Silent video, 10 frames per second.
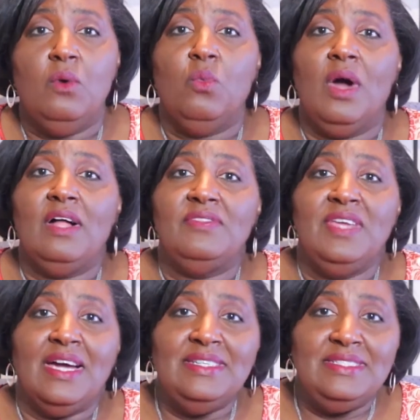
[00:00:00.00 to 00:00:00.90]
While
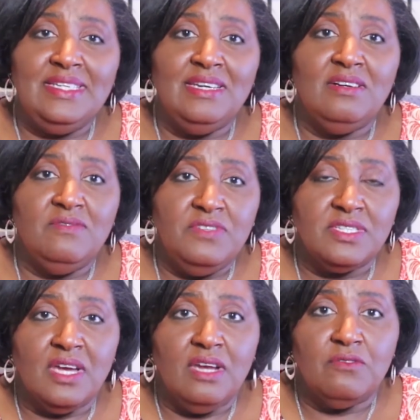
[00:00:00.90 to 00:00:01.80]
the idea of
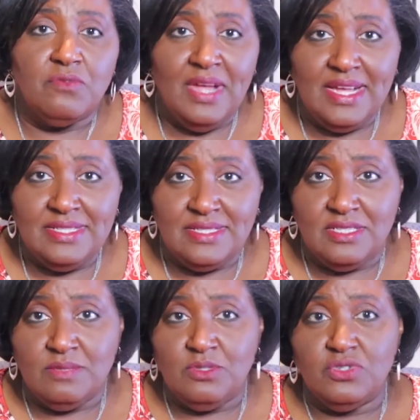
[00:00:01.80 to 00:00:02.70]
this kind of ranking
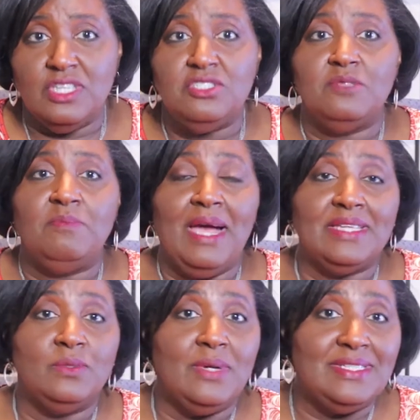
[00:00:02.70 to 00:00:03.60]
system stretches
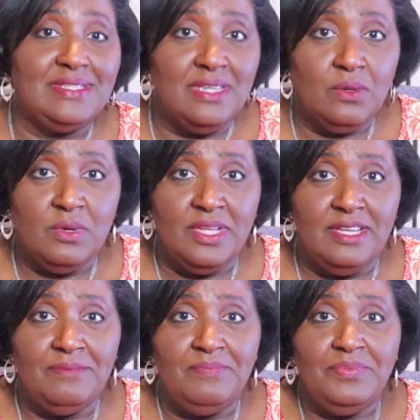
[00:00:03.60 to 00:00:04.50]
back to
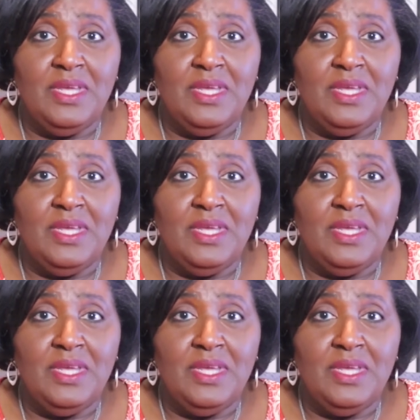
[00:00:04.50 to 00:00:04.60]
antiquity,